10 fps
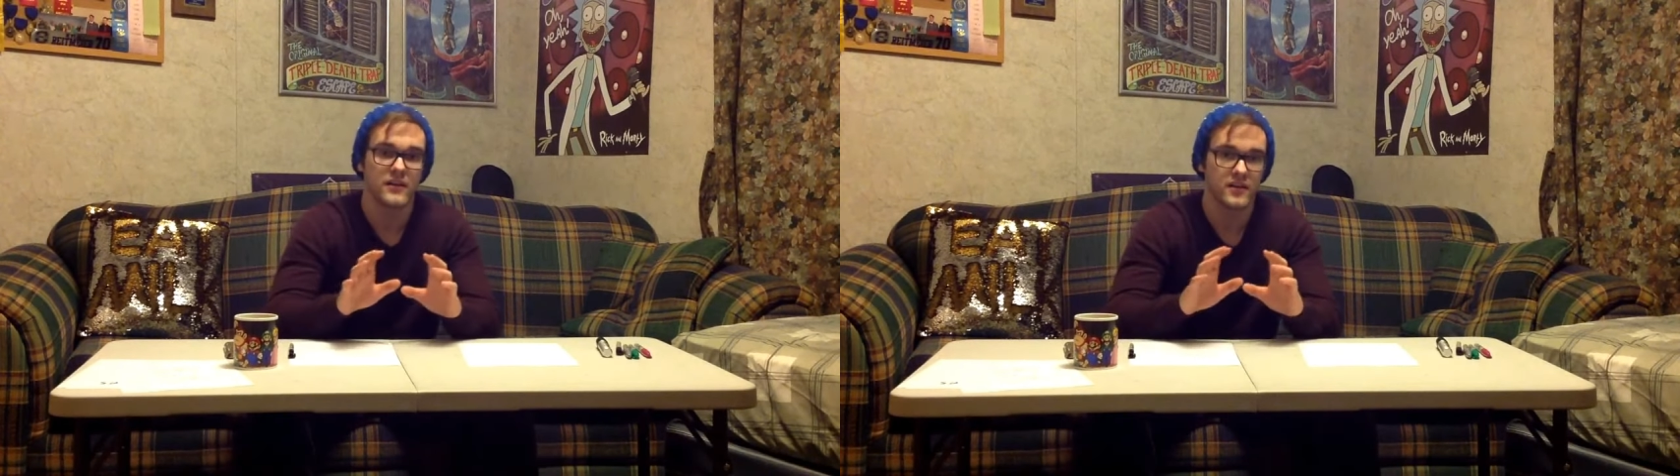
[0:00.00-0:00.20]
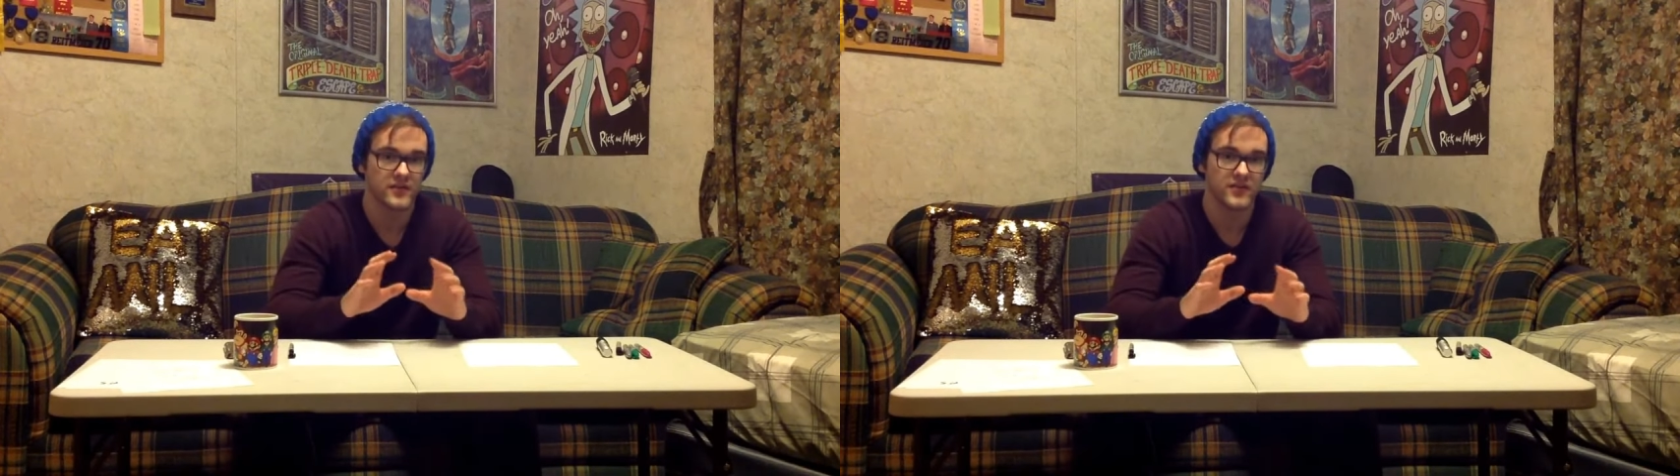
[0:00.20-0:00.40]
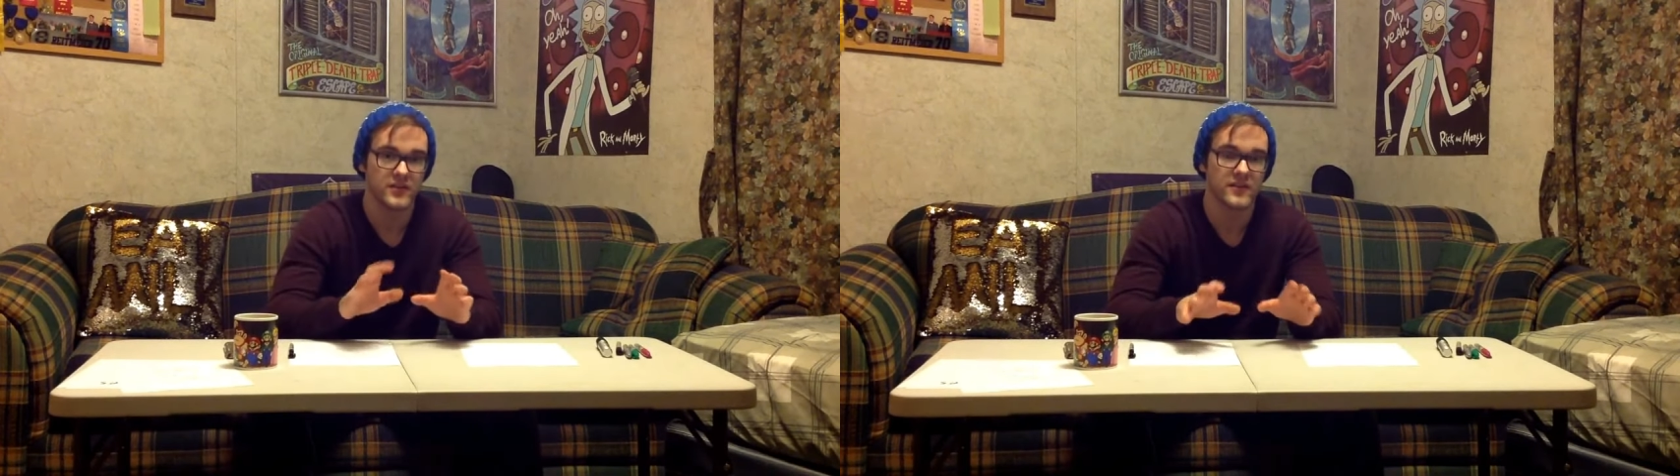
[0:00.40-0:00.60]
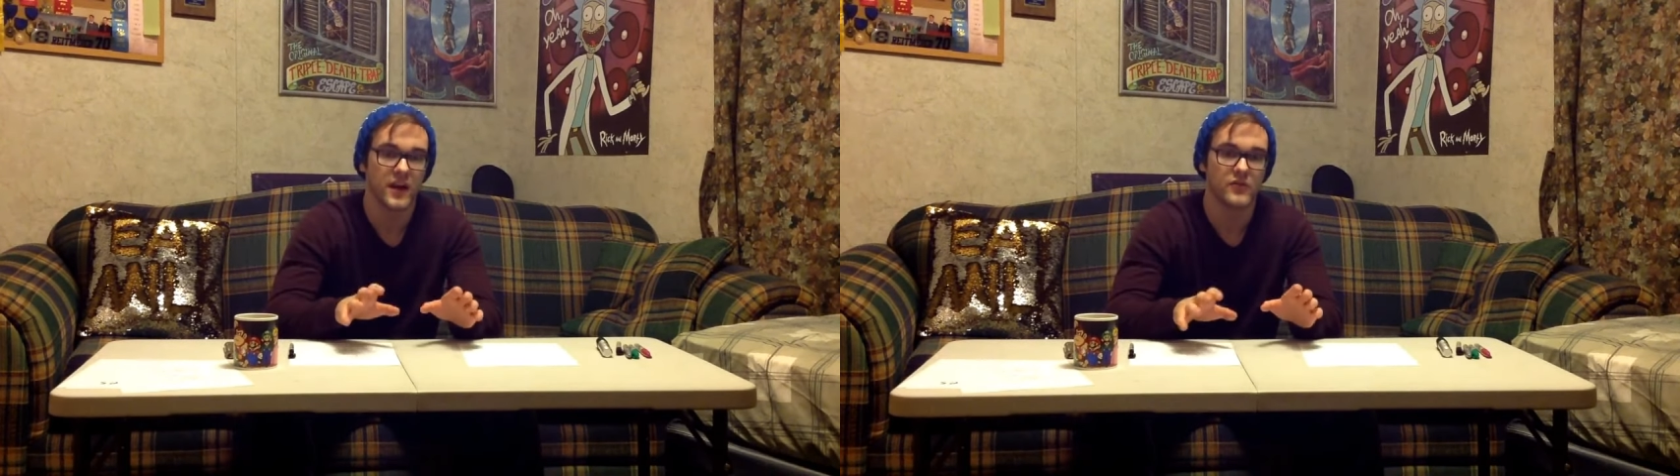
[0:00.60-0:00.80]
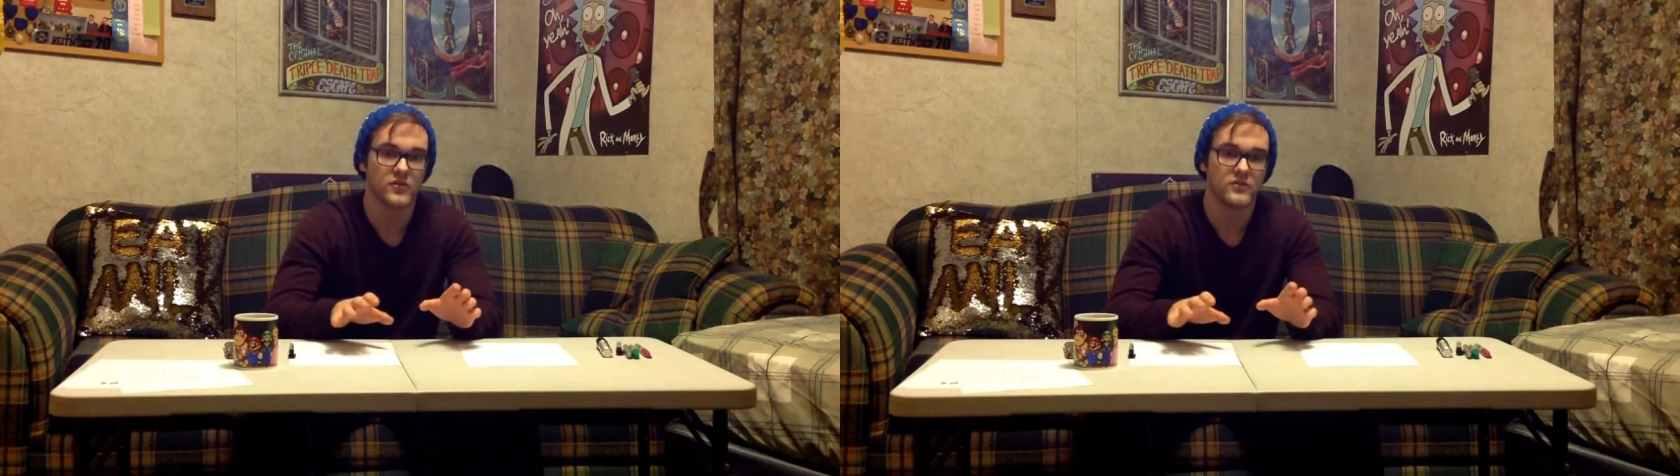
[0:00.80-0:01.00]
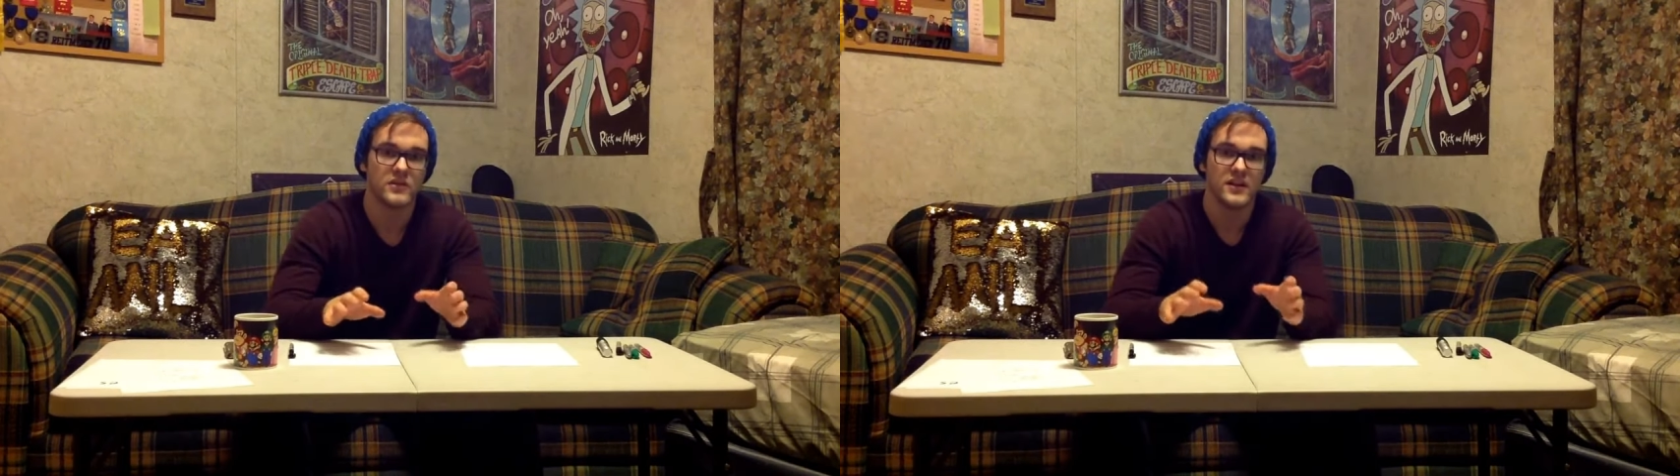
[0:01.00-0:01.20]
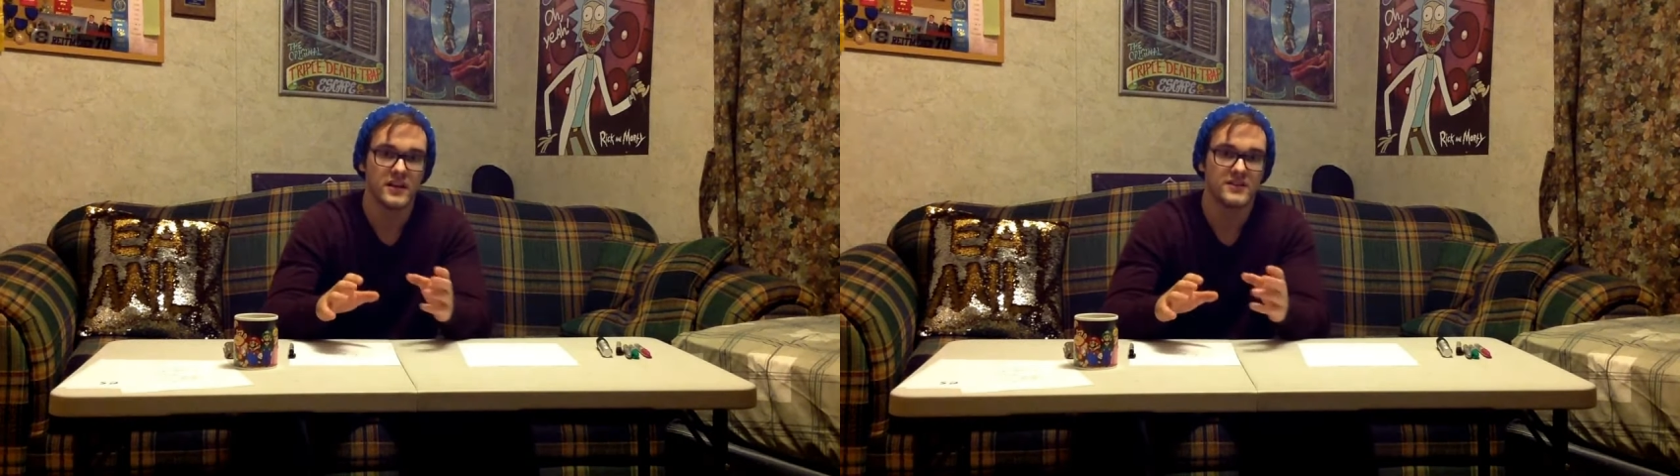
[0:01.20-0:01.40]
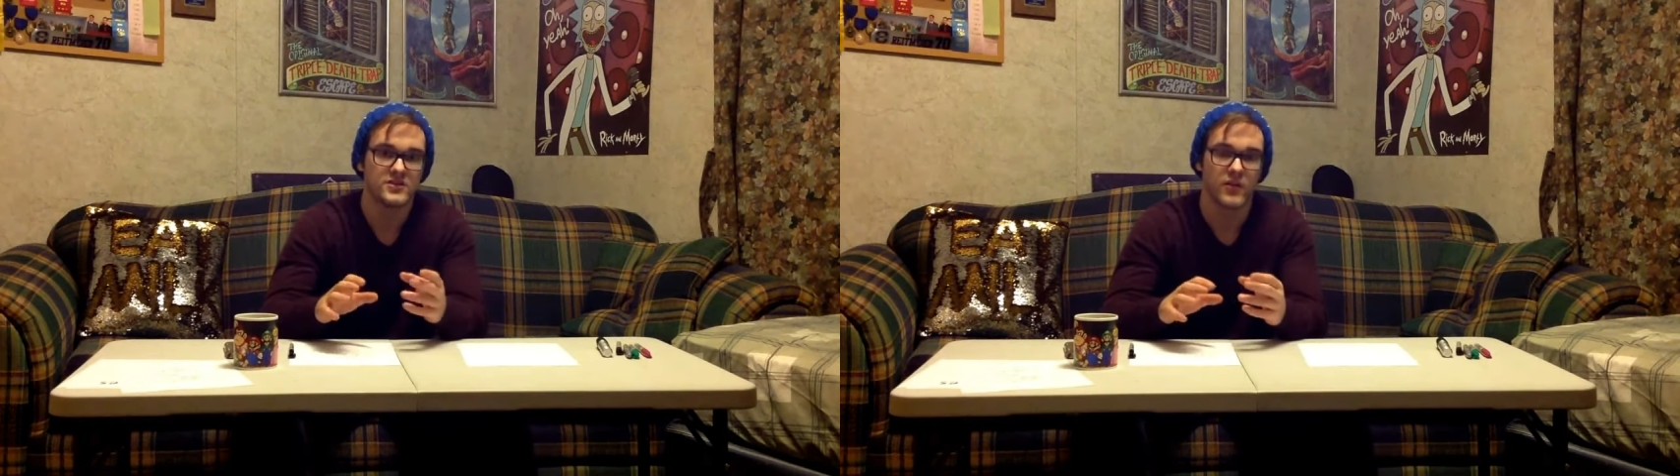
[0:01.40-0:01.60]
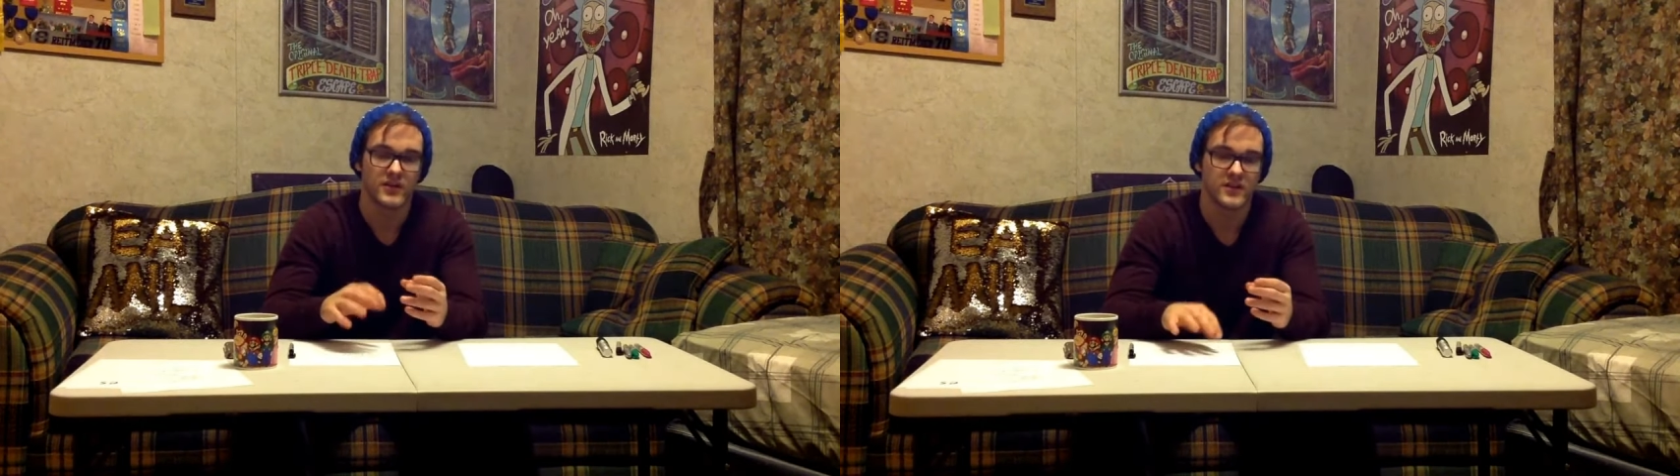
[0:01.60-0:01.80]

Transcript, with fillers: of the devil is going